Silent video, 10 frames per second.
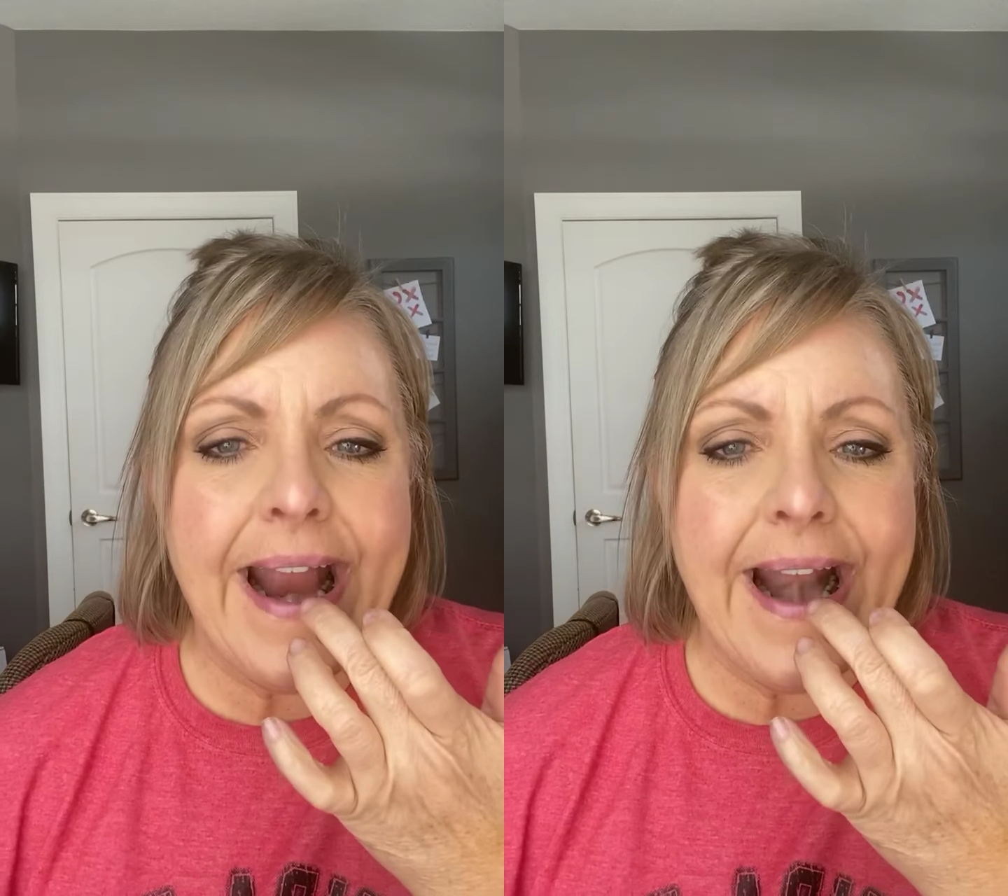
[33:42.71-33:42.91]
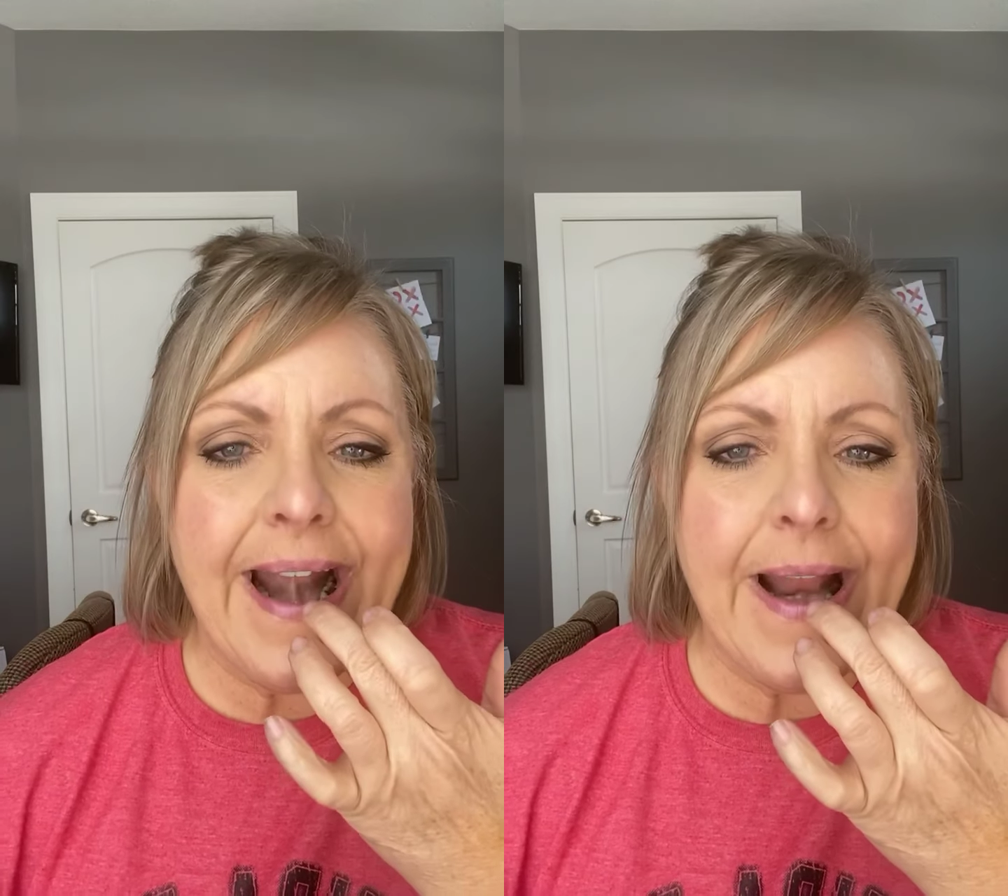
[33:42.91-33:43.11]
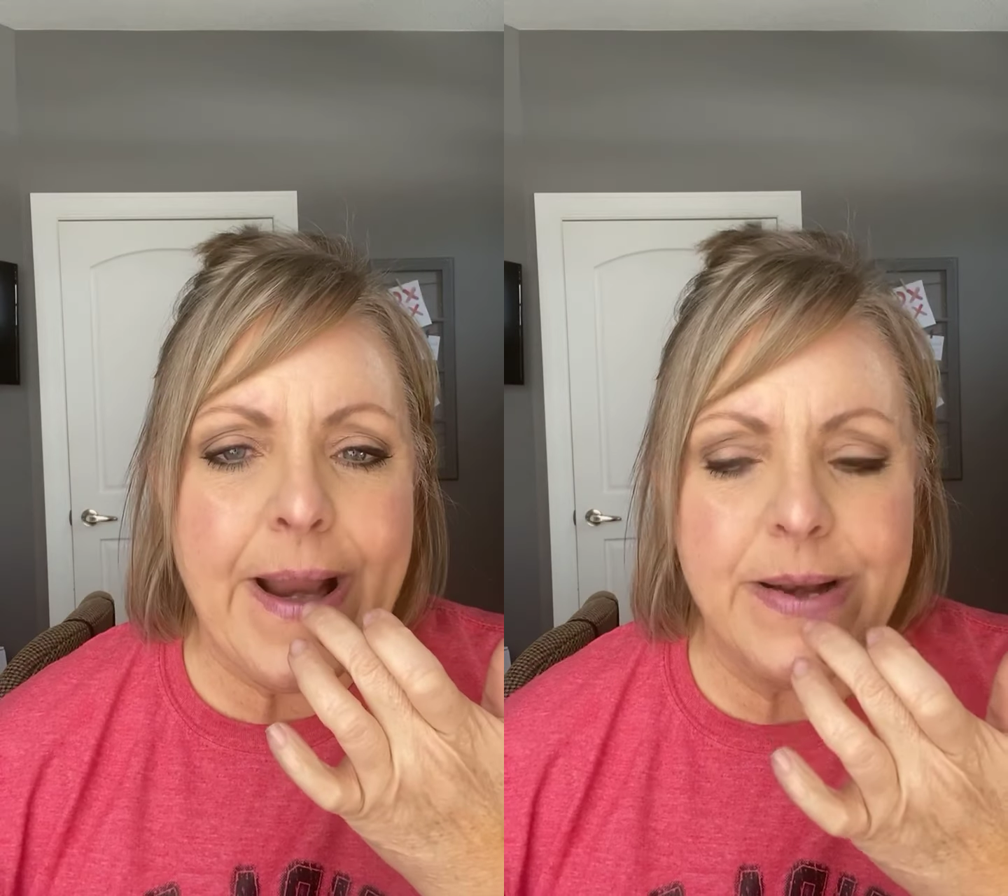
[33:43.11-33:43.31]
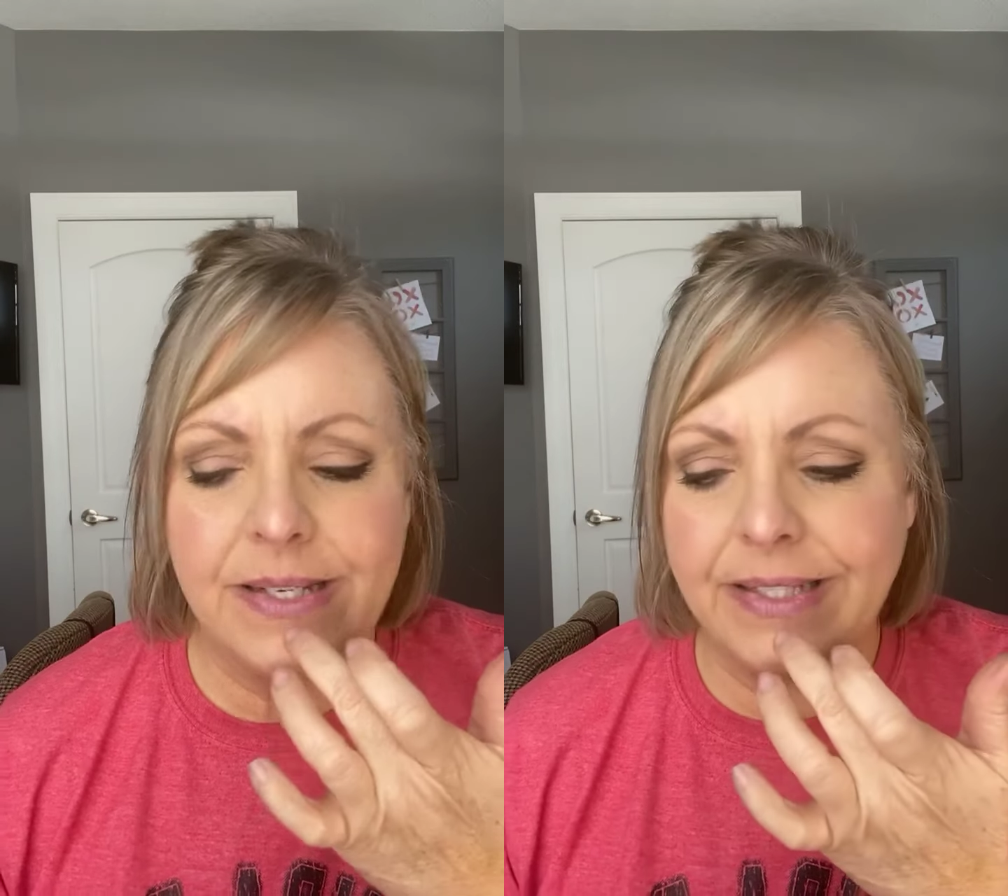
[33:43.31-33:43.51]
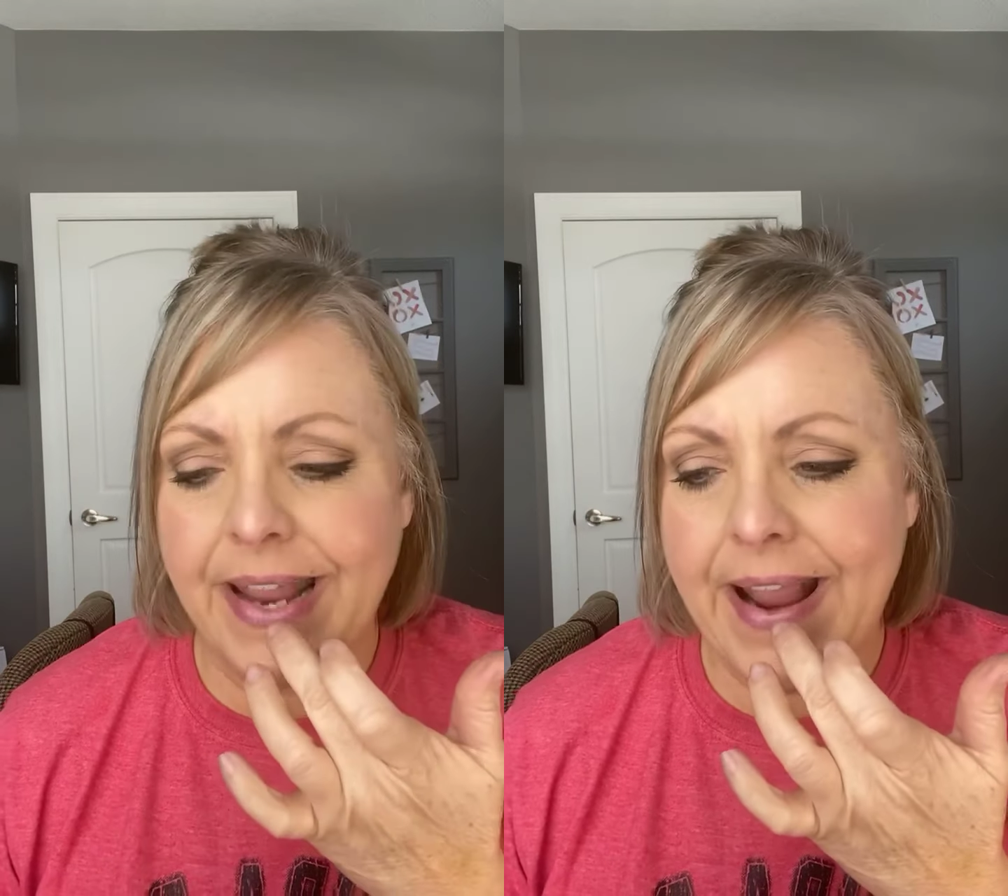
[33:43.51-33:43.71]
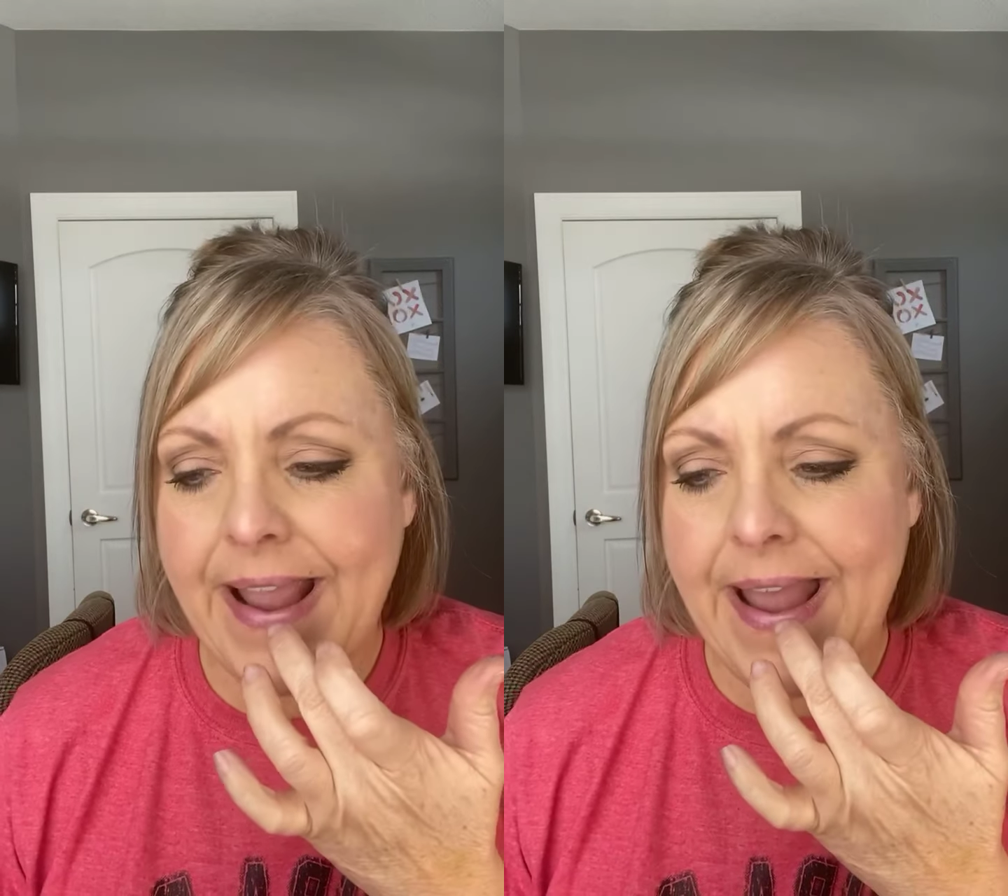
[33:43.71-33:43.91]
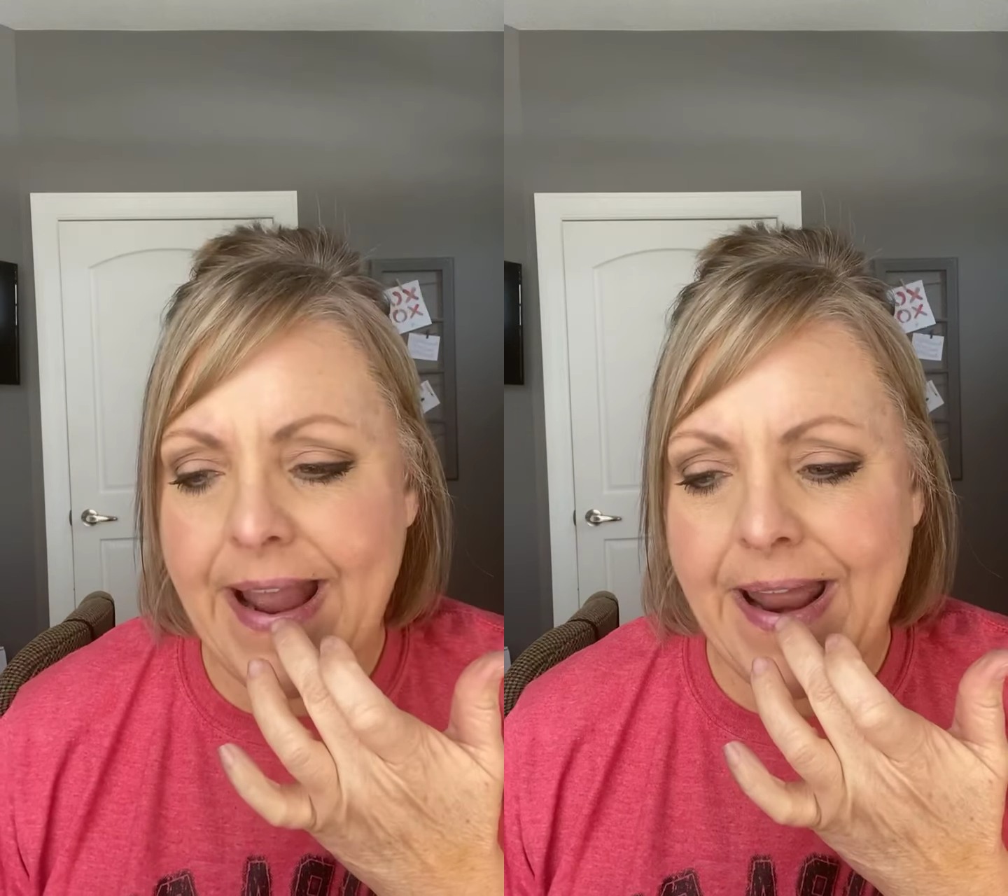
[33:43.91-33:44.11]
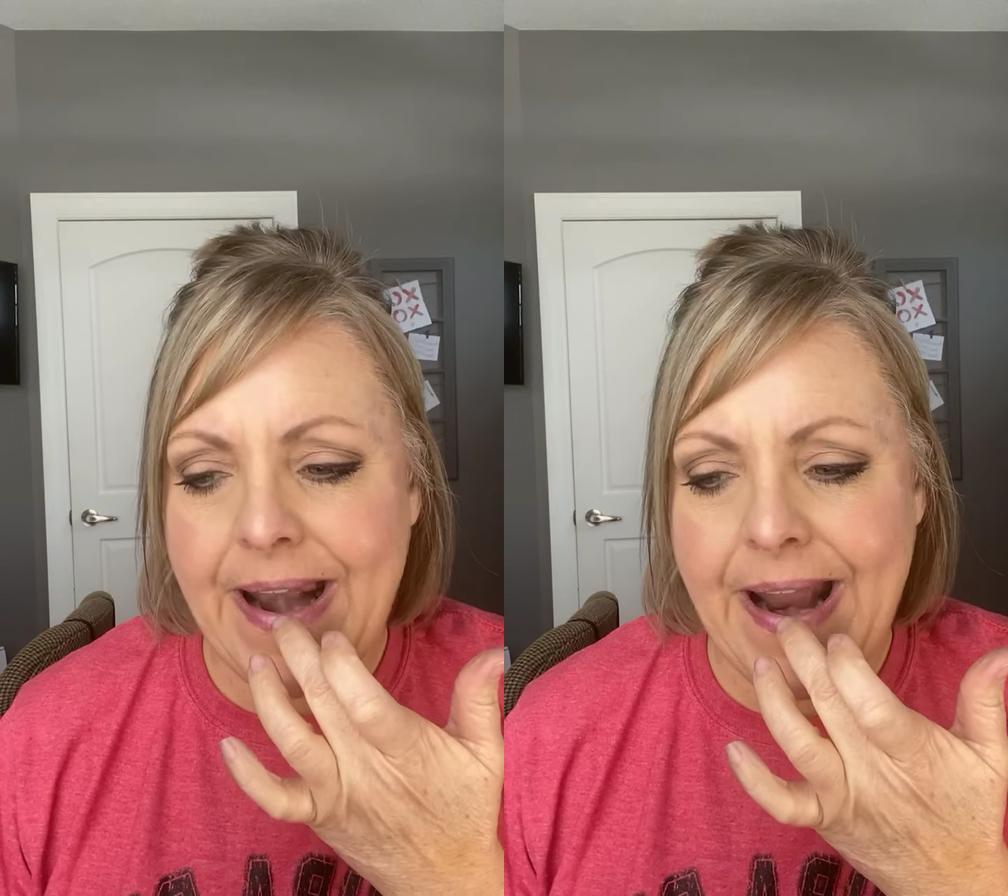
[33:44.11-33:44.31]
and then you just take it
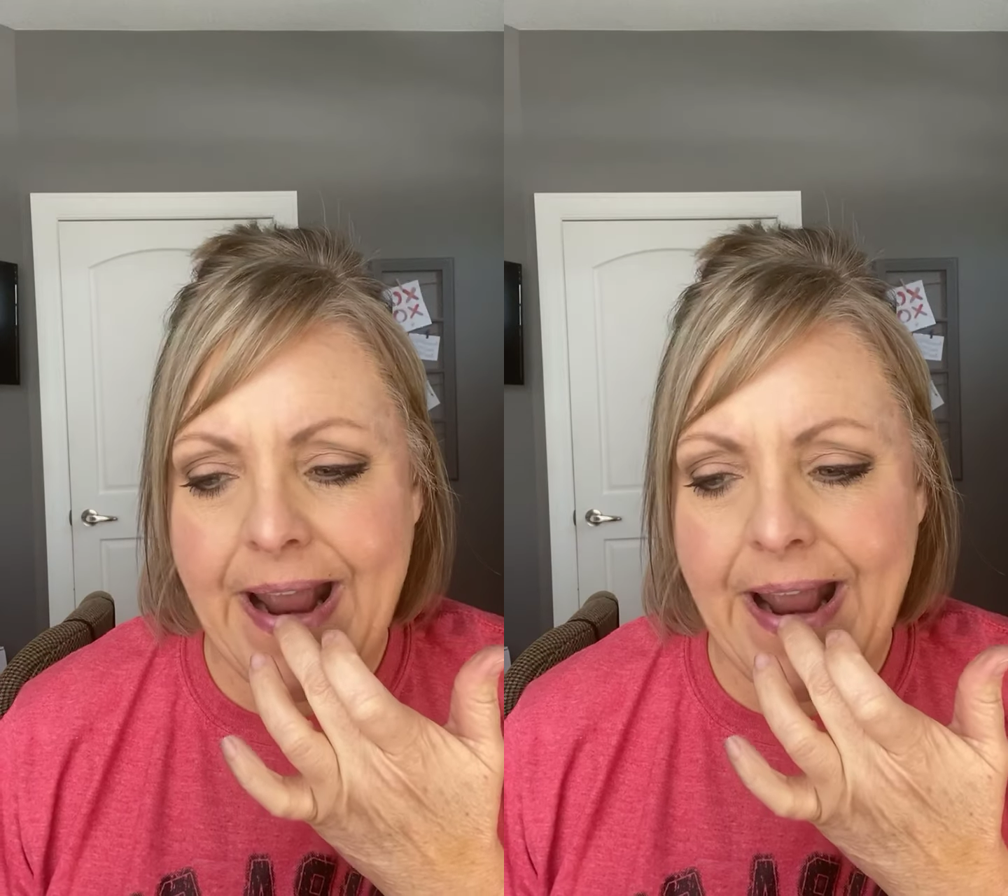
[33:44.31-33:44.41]
and